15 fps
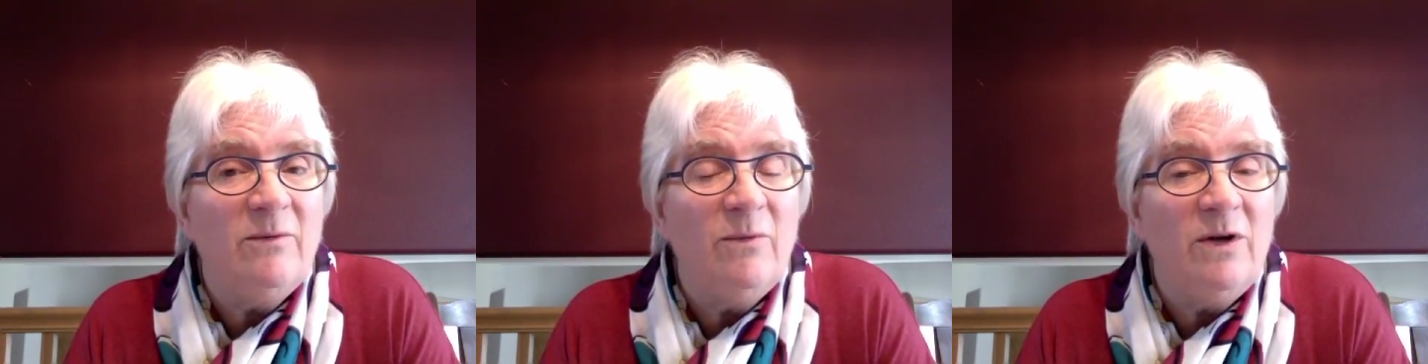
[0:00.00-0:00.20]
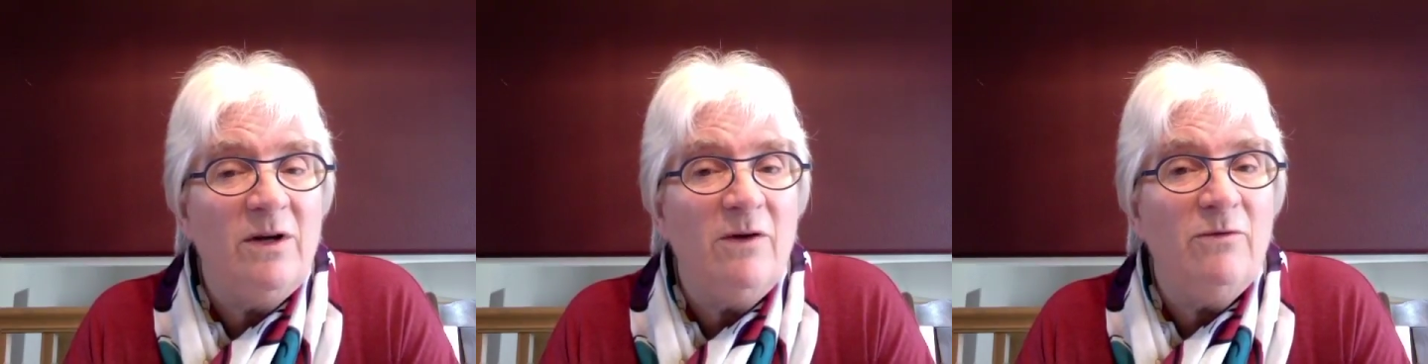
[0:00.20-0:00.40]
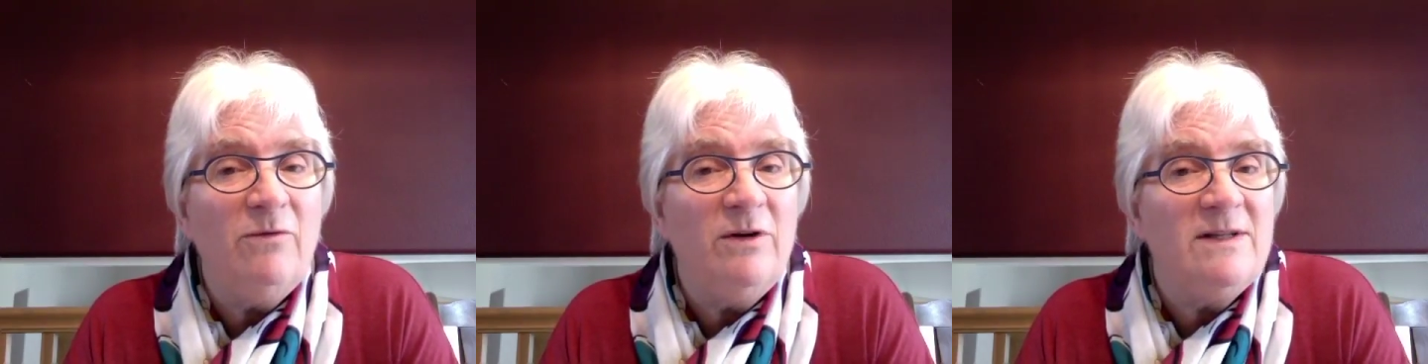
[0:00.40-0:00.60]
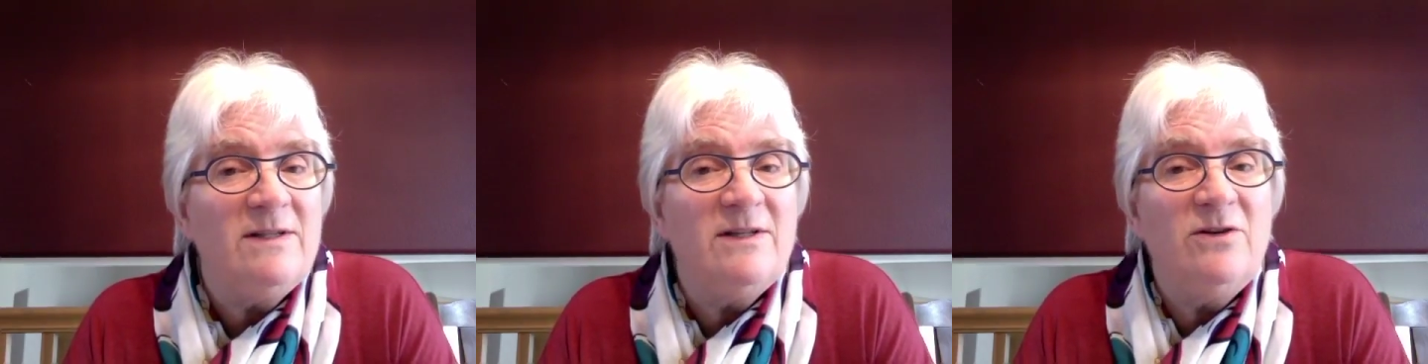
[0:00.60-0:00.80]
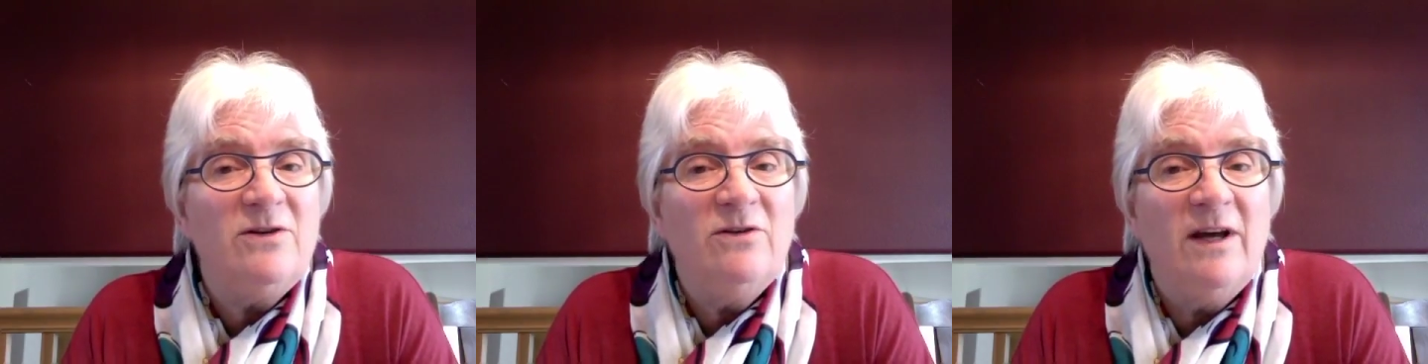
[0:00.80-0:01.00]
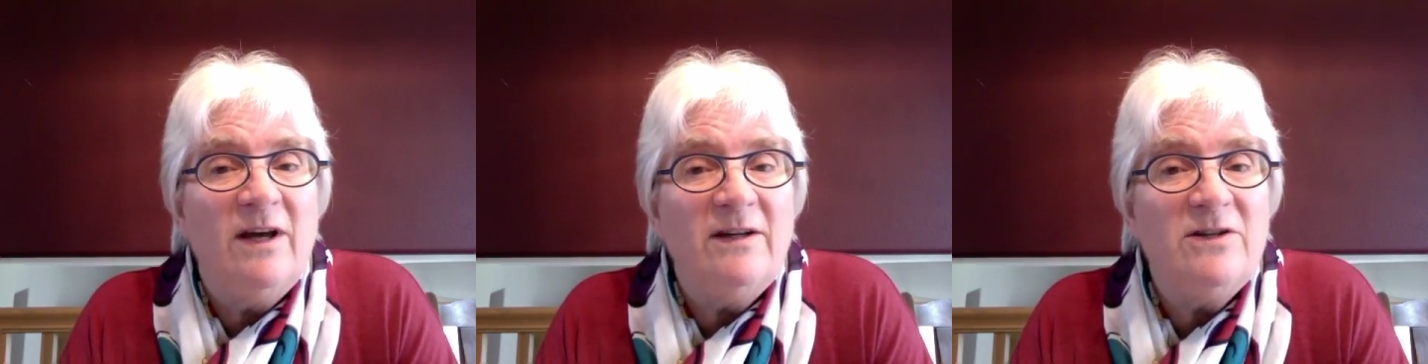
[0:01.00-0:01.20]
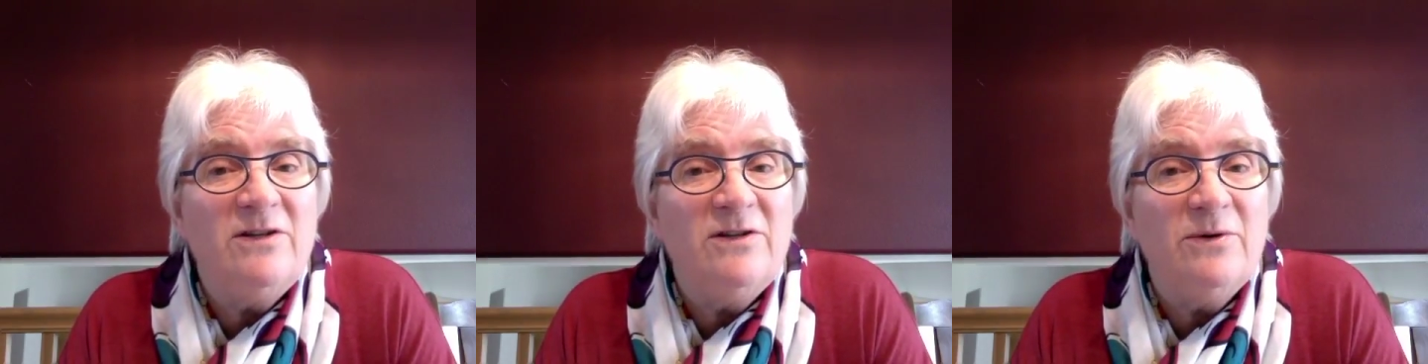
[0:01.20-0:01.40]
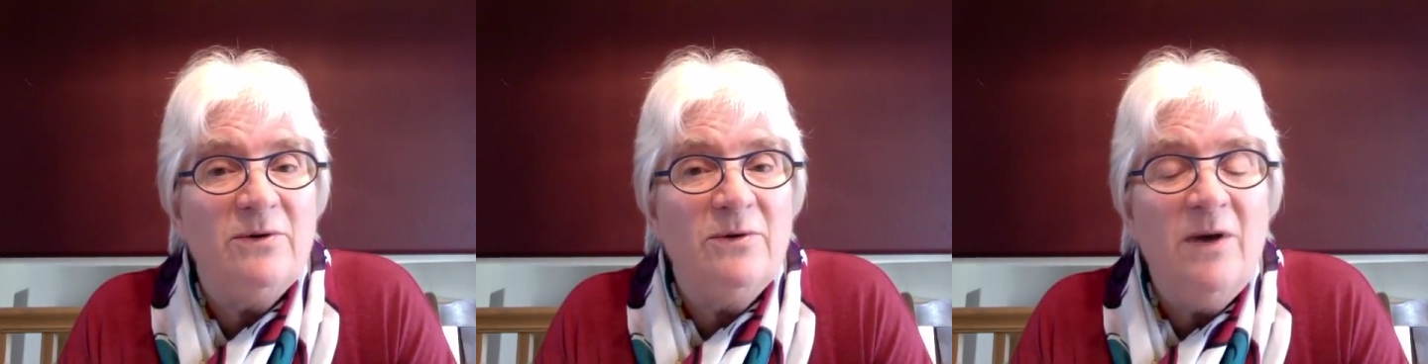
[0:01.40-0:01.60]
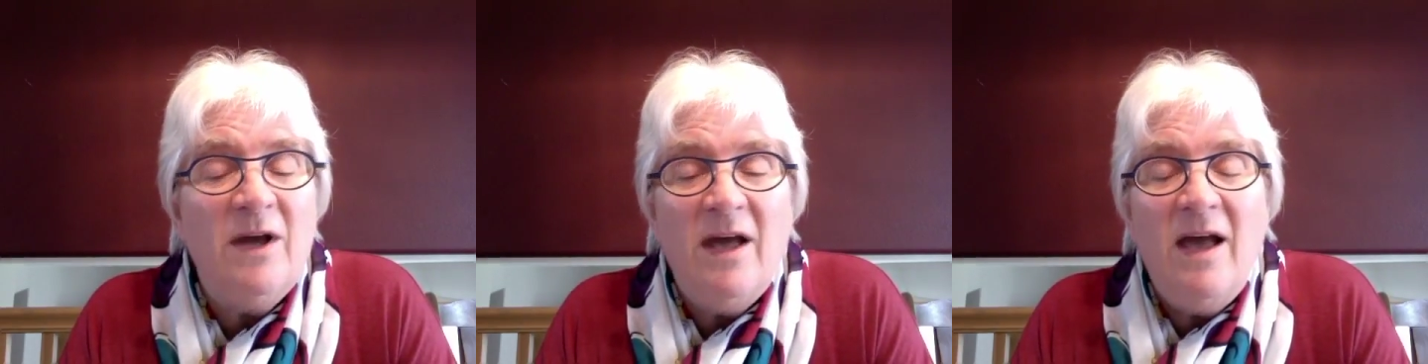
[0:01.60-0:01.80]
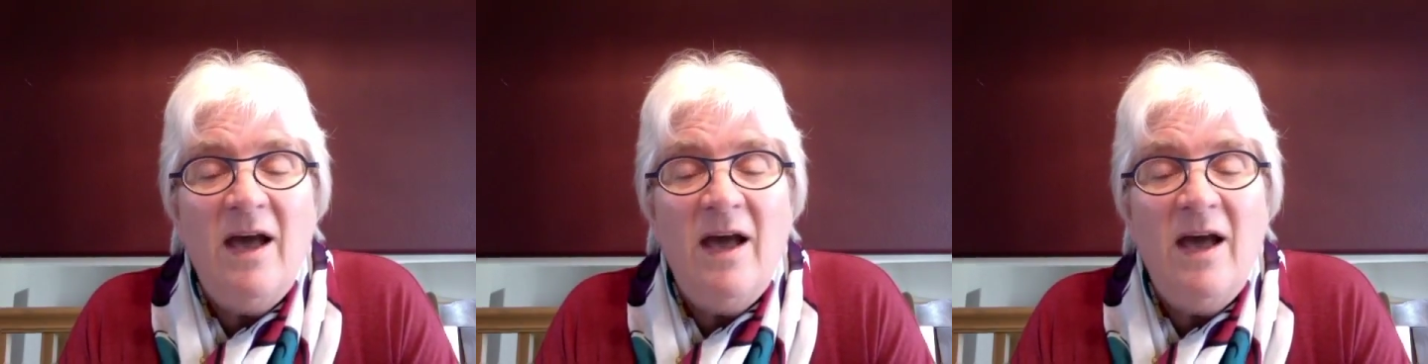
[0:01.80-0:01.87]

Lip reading: whatever it is that you like to do.